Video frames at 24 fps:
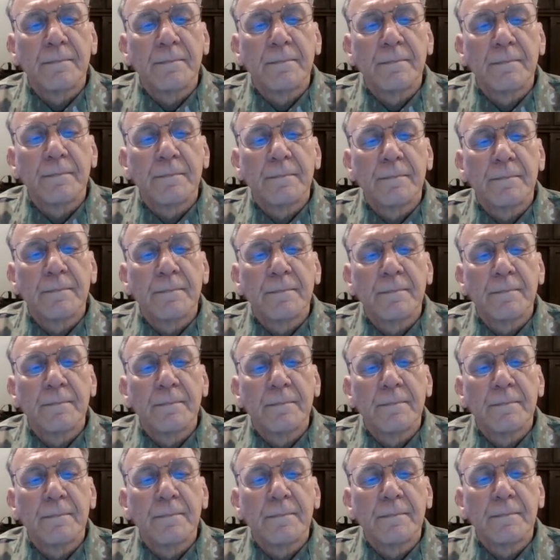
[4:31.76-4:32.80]

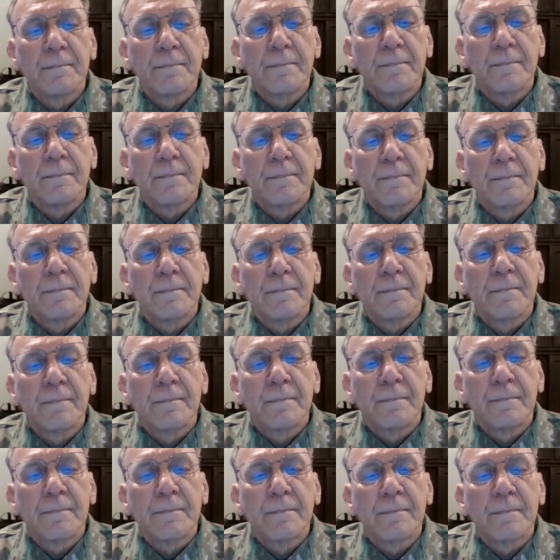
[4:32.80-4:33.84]

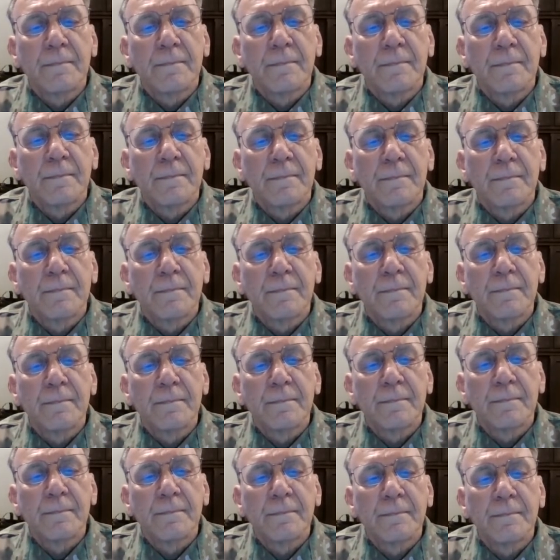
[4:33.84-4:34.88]

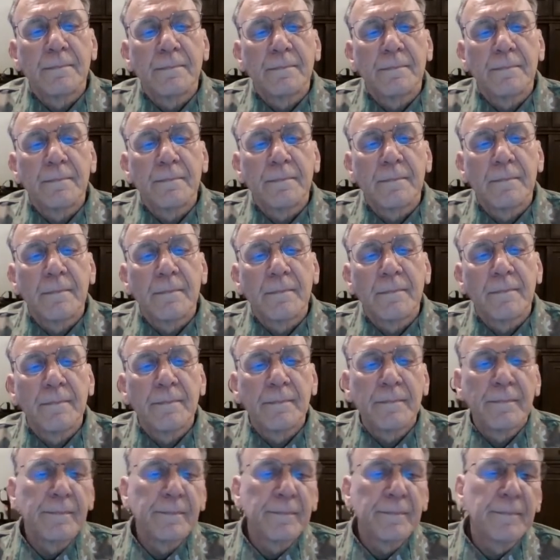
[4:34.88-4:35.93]

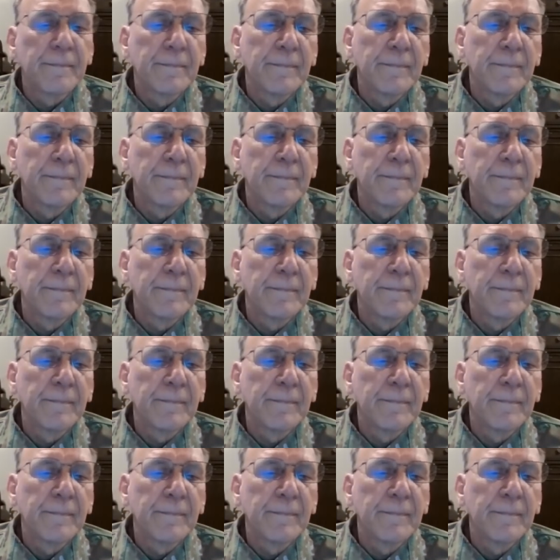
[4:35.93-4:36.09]
The person shown says nothing.